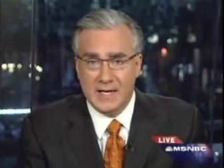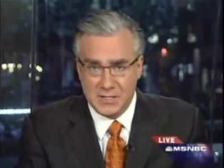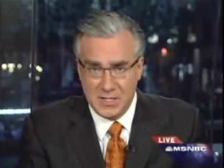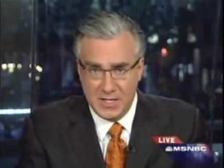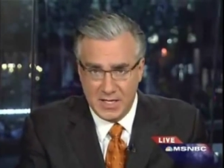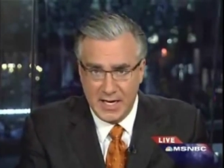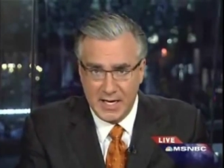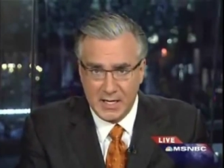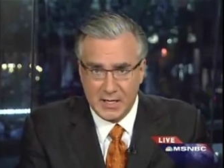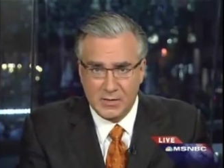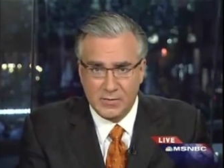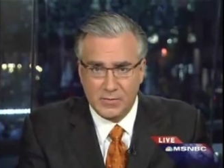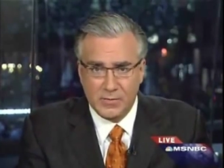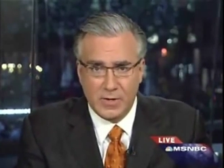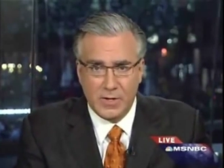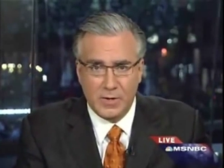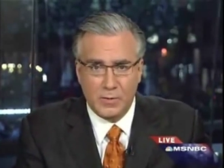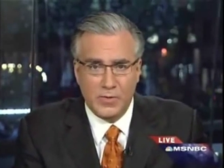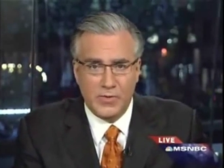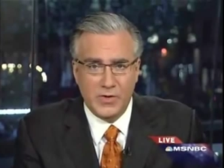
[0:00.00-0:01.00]
And tonight,
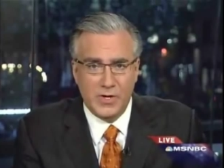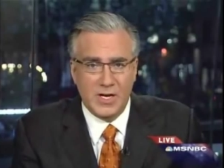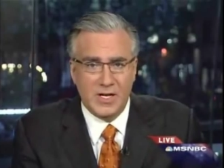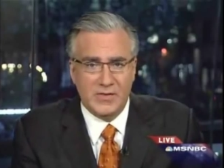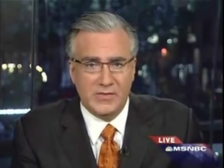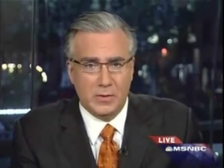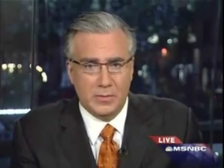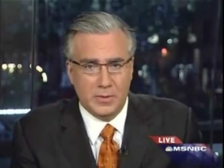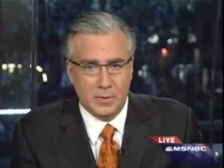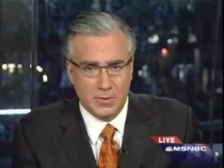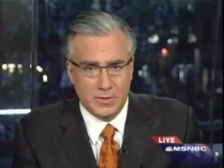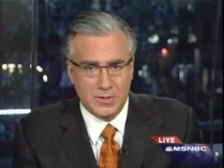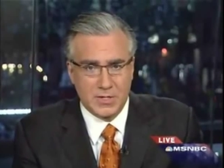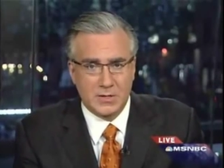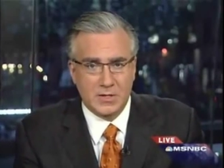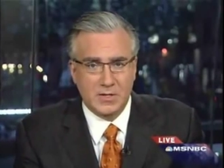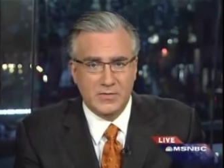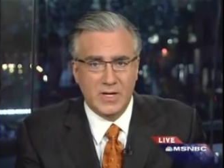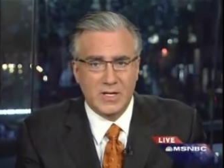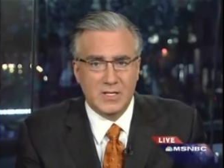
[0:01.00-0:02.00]
confronted with the inevitable
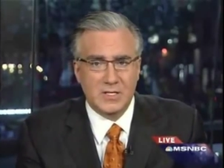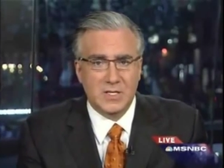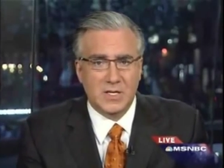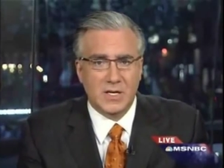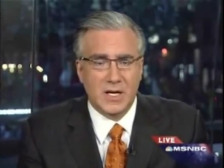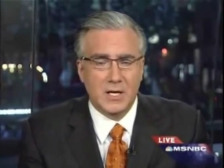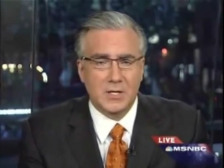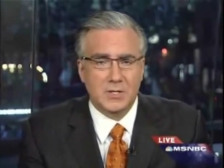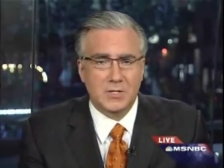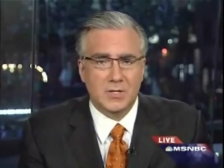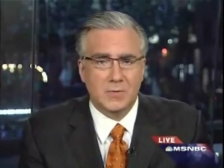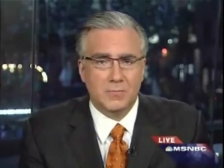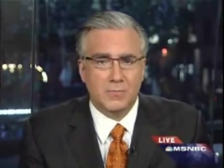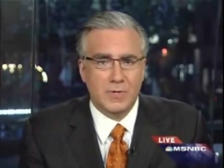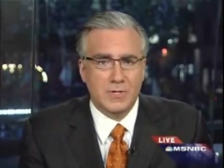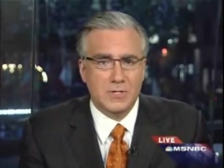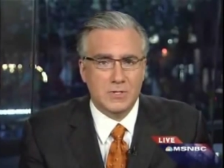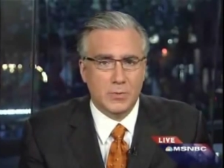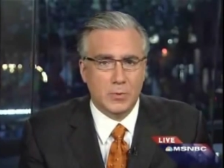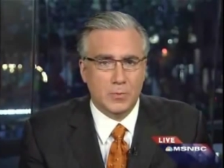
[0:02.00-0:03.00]
result of instigation, the
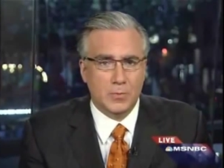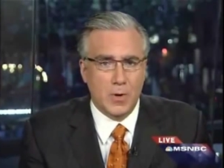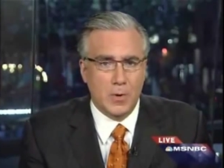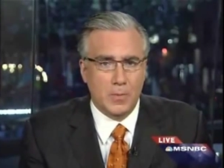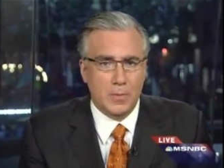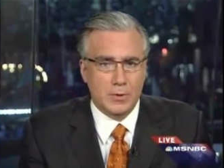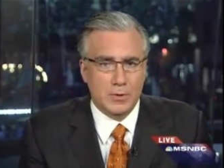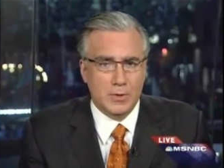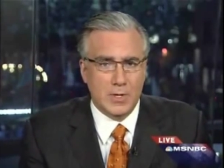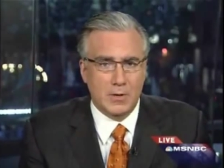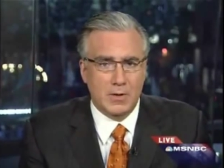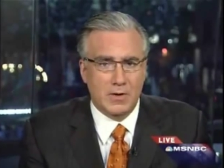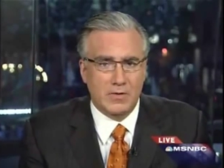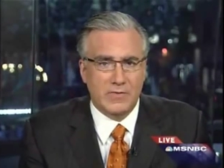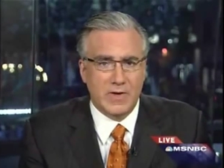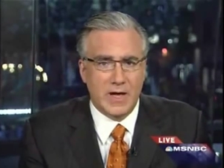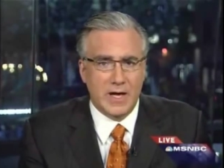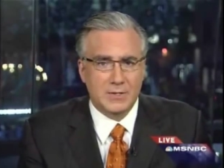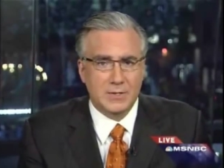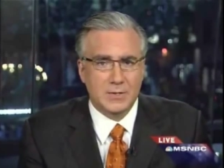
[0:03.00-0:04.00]
principal perpetrator
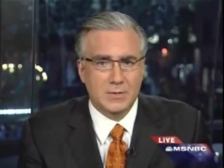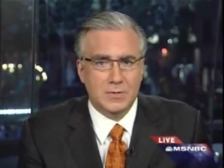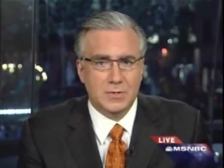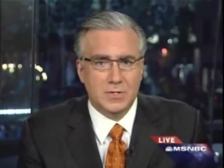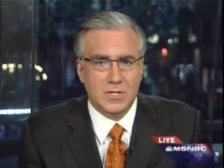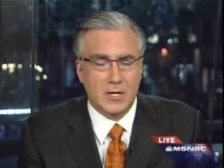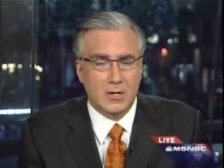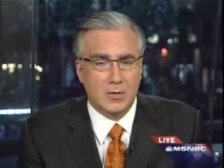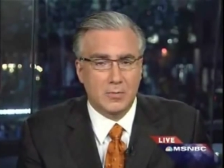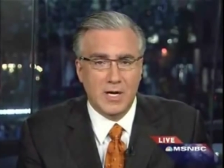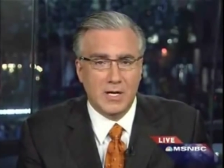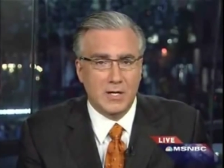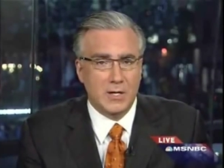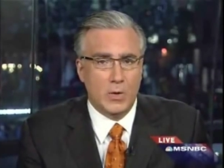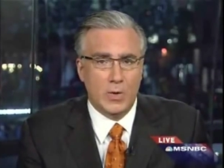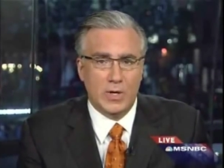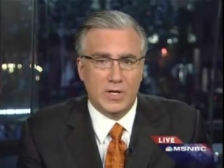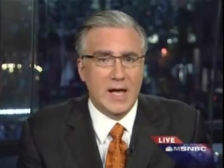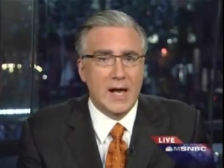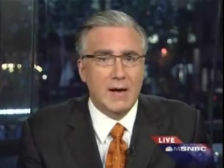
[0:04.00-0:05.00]
at Fox News Channel
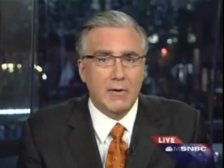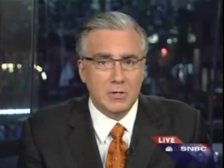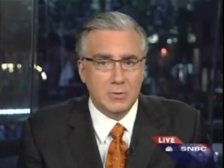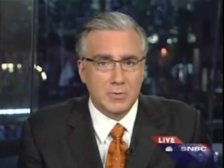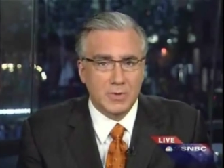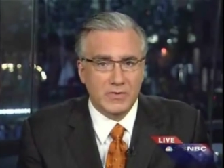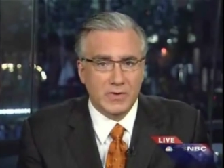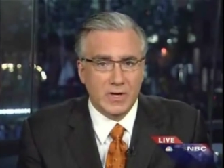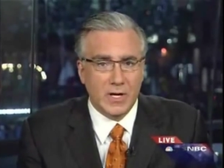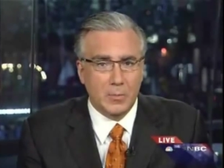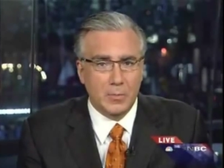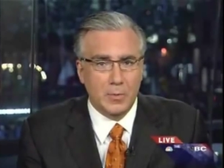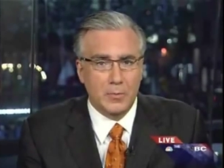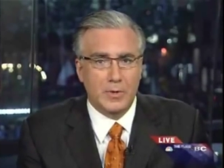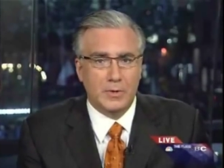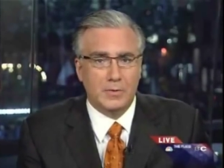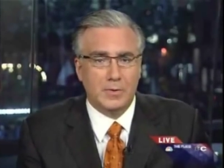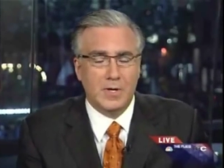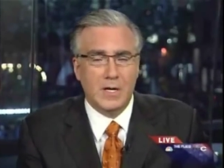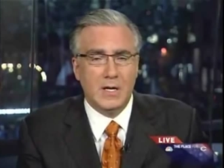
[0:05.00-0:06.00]
made no acknowledgement of
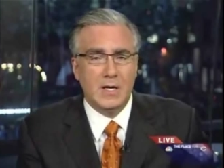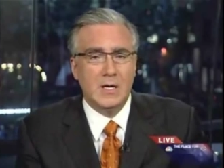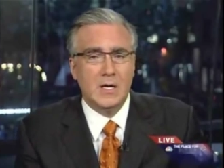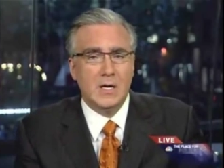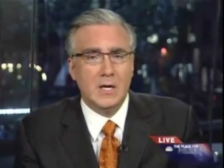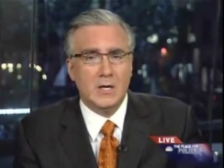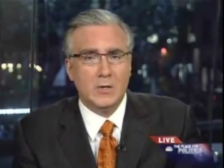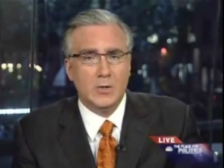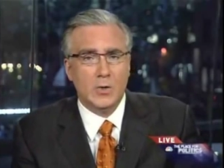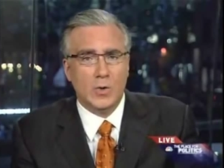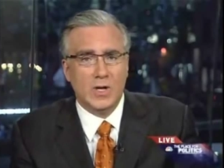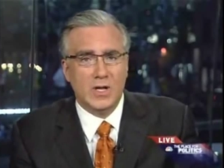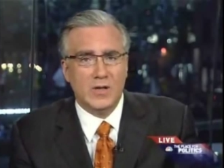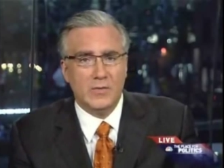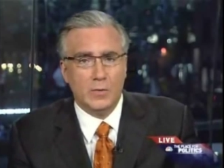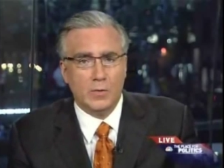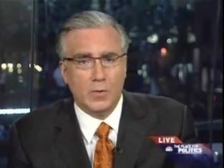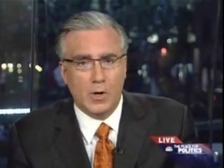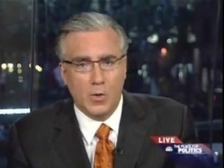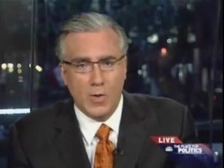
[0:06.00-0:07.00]
culpability, nor
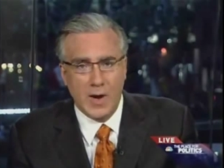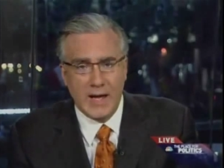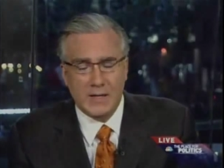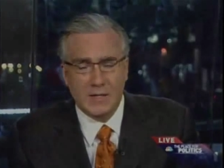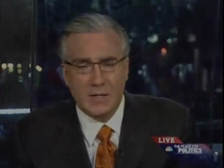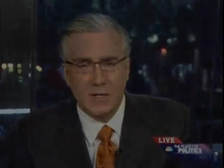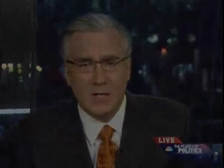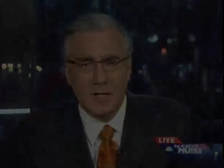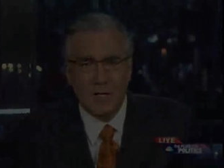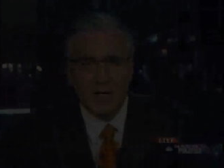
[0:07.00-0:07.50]
even regret.